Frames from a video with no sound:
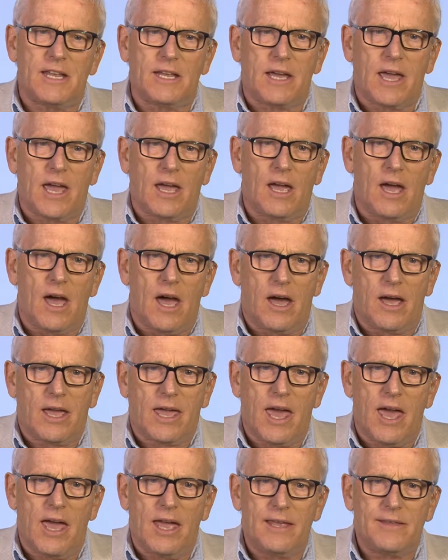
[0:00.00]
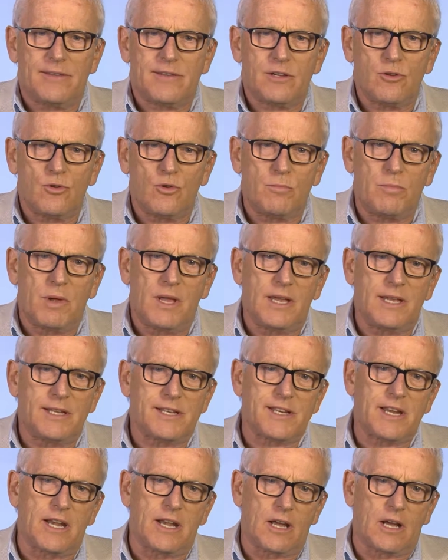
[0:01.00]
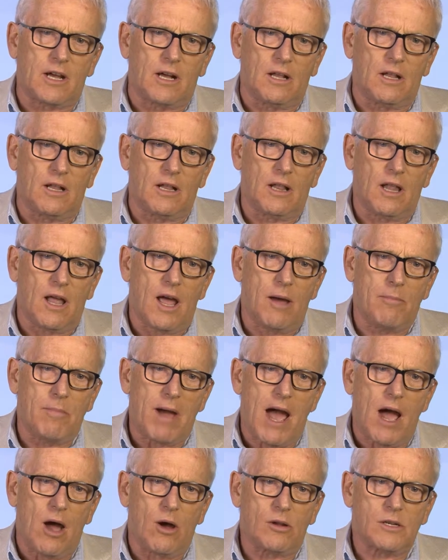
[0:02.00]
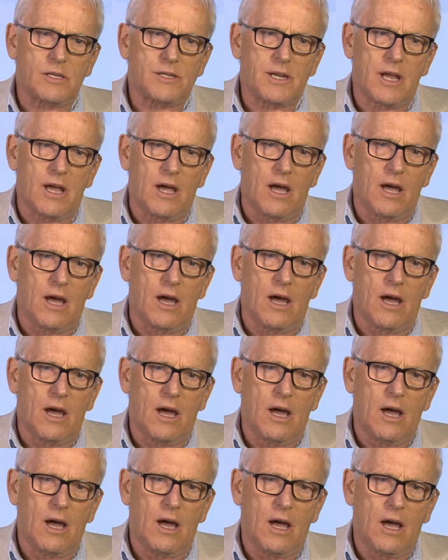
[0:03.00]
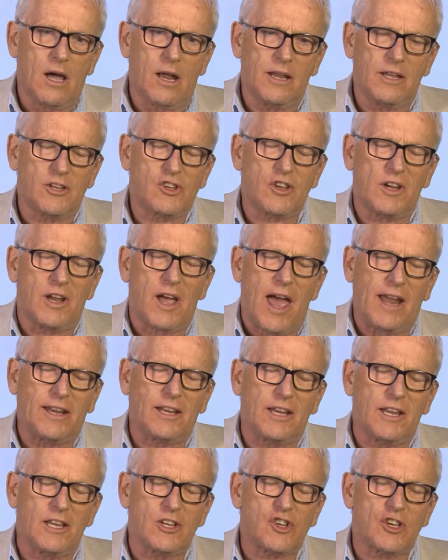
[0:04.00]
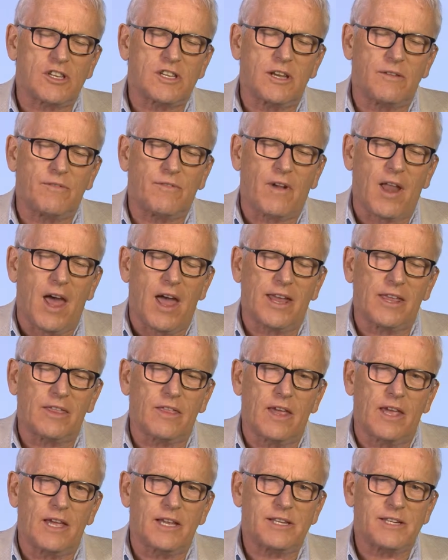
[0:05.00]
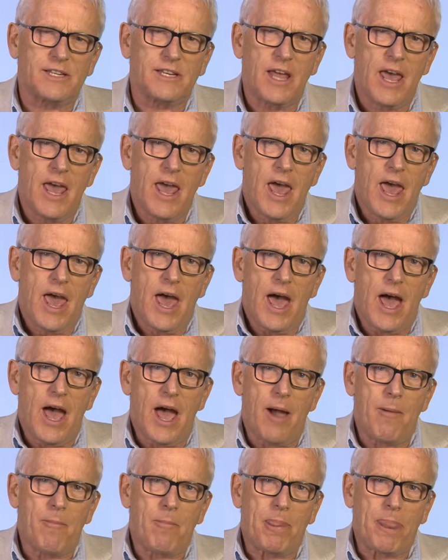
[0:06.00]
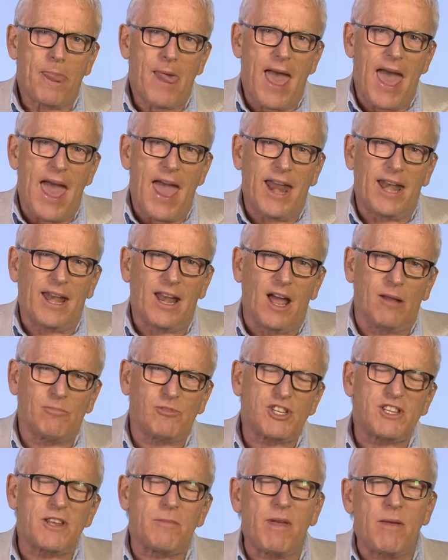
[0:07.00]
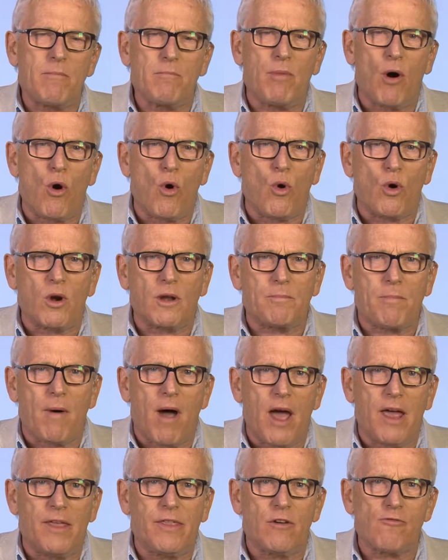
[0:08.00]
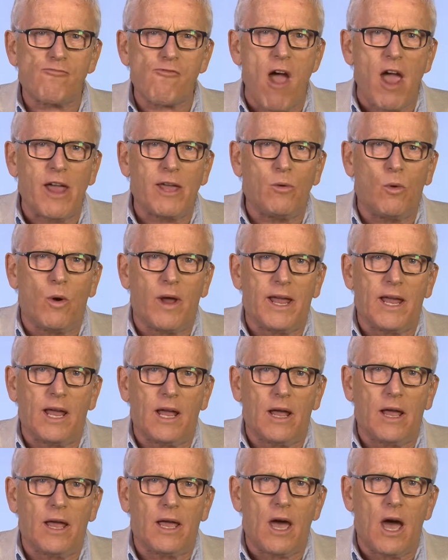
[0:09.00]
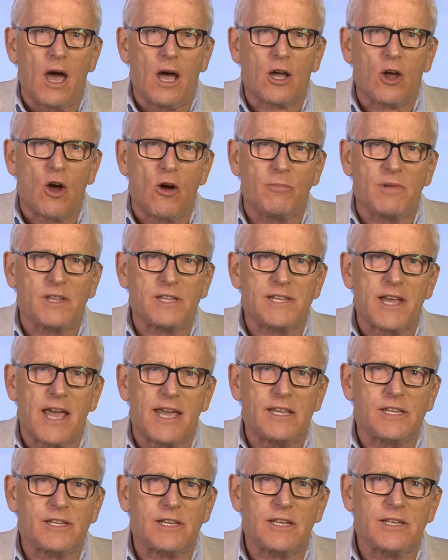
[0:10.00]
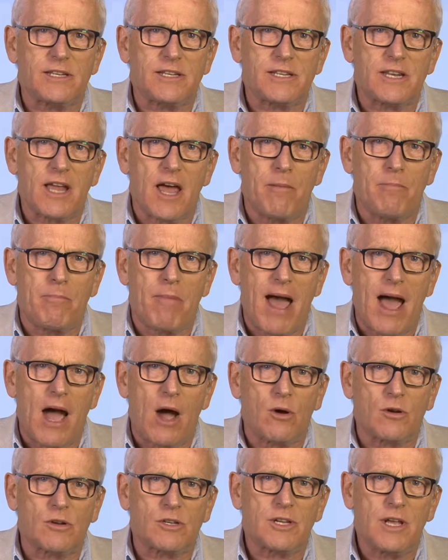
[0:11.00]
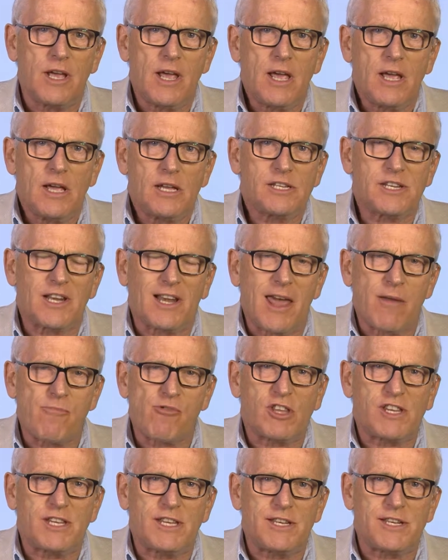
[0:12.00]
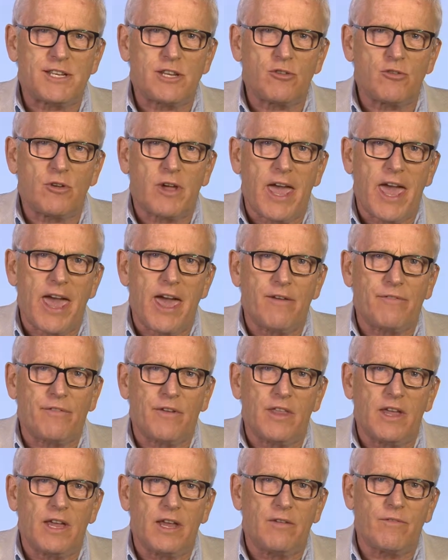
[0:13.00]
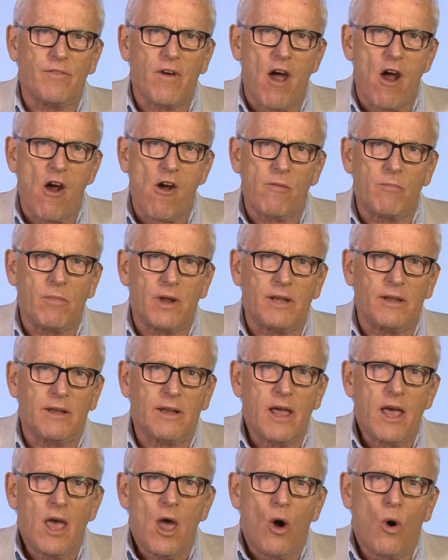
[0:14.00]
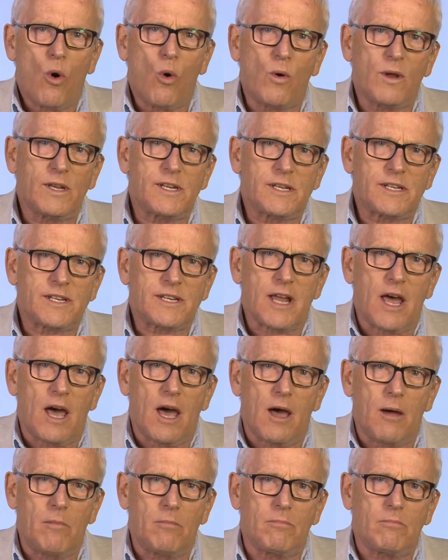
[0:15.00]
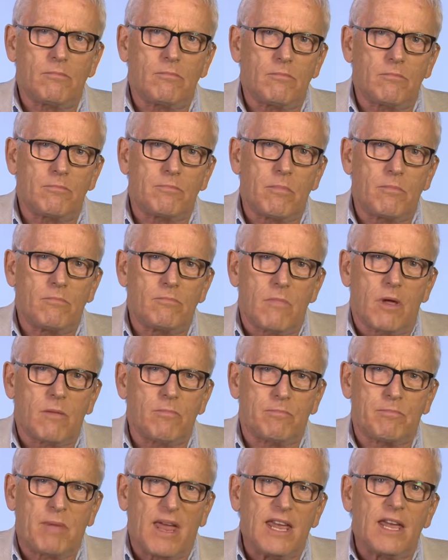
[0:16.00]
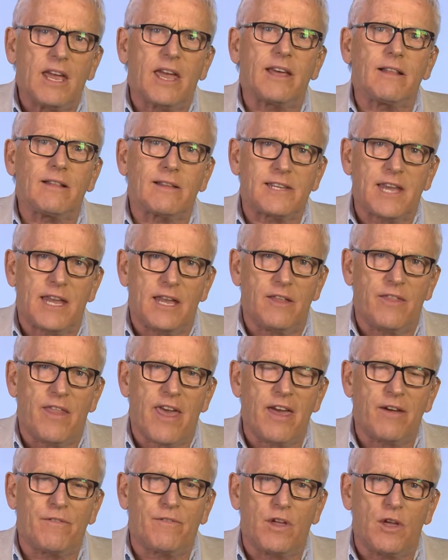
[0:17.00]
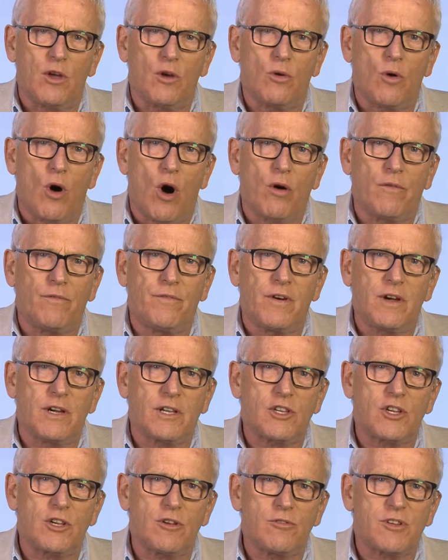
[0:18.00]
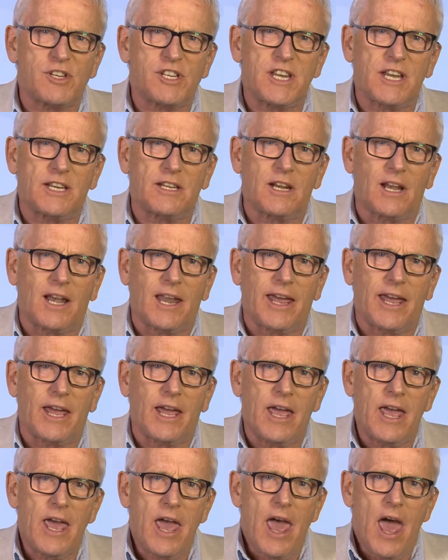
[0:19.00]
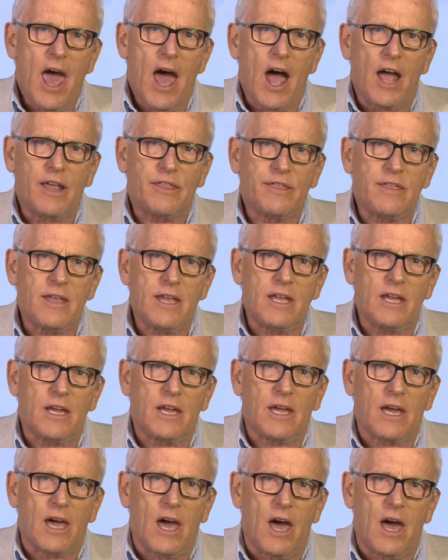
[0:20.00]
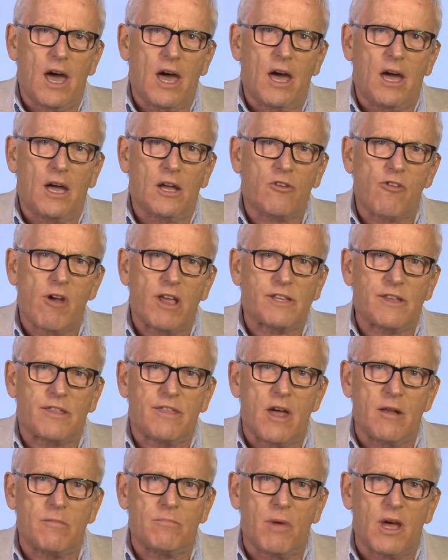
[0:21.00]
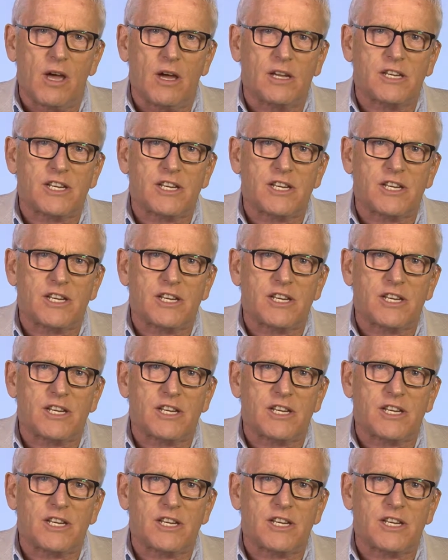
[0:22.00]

Kay, to be cynical about an initiative like this. And I'm just a bit bored by the right-wing commentators about celebrities who care for the environment, always being guilty, in their view, of virtue signalling. I think Greta Thunberg's